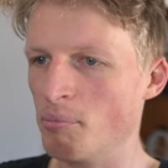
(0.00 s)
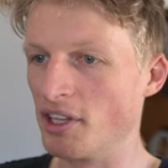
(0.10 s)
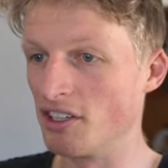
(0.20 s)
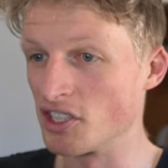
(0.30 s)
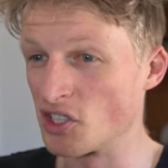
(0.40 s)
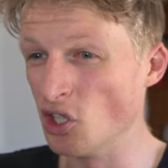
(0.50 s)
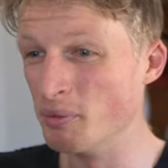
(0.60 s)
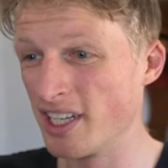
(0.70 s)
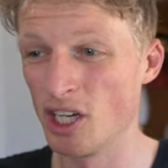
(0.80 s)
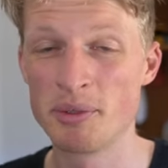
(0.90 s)
But there are
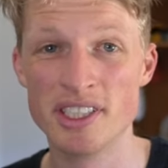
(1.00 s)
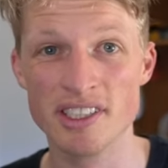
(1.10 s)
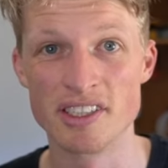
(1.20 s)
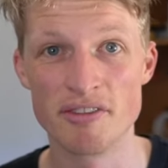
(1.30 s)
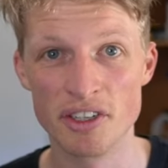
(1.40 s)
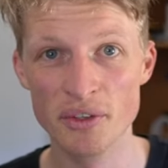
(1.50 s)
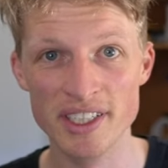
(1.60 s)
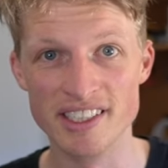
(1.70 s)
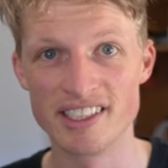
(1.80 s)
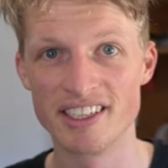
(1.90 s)
so many options for
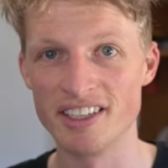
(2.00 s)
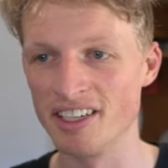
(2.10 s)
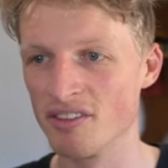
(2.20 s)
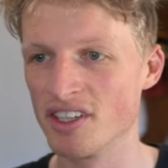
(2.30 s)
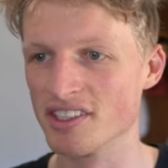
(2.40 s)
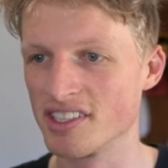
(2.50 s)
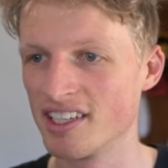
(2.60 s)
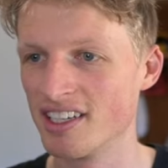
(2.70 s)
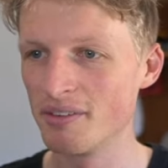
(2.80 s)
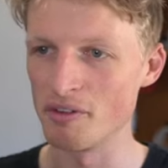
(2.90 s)
GUIs in
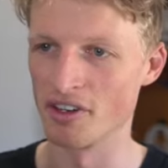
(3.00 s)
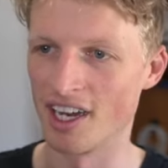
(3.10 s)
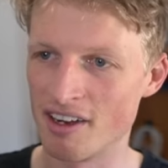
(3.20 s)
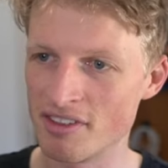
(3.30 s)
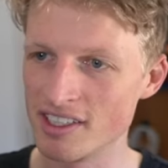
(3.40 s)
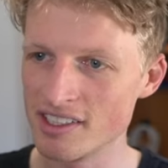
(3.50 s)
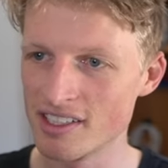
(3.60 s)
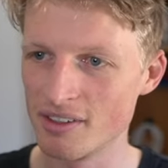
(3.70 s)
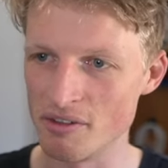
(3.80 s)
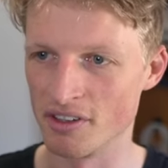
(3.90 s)
ROS. We've got
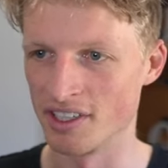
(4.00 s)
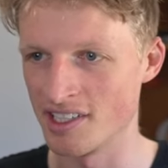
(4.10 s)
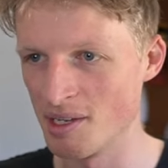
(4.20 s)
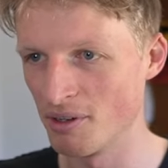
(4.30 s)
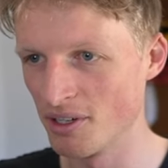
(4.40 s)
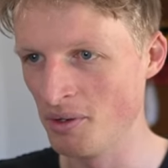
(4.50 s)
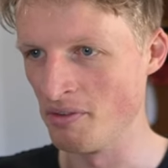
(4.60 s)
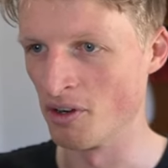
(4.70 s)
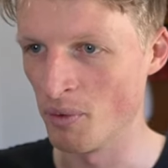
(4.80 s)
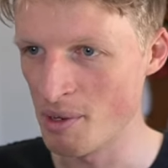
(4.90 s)
RViz, we've got Gazebo,
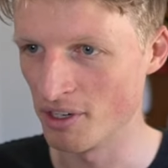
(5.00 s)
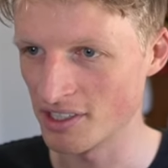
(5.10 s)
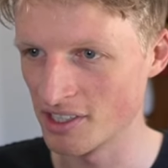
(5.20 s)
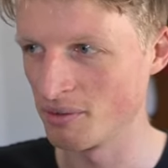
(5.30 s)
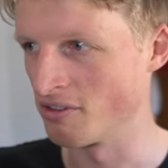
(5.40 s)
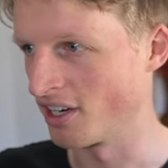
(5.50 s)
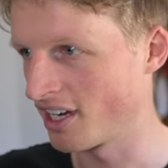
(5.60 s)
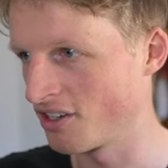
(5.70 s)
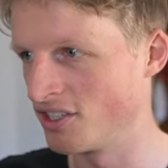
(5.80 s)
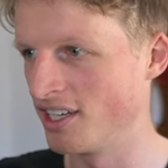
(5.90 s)
we've got Weebots, we've
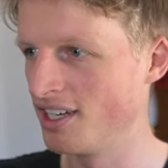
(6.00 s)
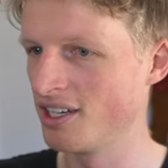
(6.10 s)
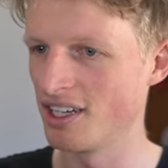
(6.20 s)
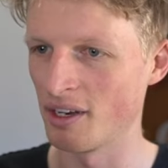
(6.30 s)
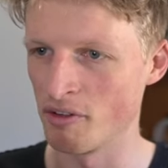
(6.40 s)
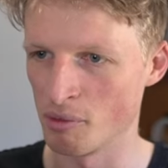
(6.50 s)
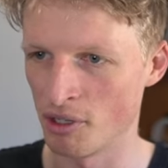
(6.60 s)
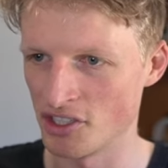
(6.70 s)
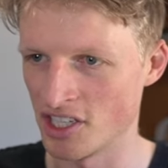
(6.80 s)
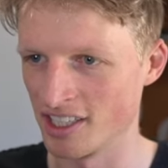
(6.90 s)
got RQT, and we've got
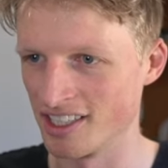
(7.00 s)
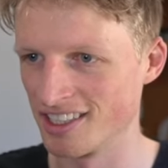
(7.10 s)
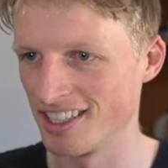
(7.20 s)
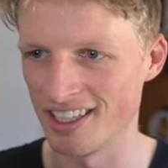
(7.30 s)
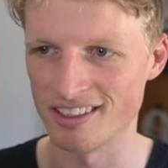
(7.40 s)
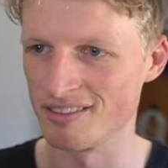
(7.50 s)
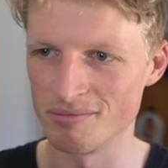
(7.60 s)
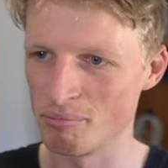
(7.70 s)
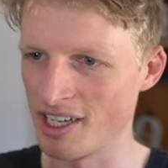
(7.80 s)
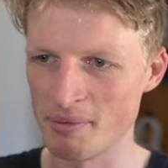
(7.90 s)
Plot Juggler,
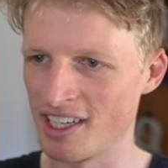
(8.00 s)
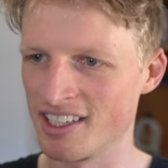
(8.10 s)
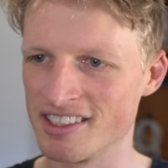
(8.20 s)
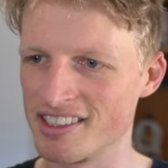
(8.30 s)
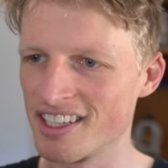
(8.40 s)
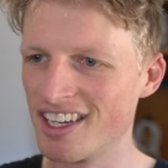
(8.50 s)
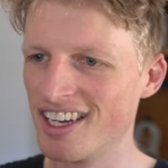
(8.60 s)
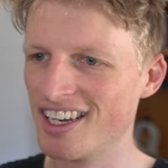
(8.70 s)
and many, many others.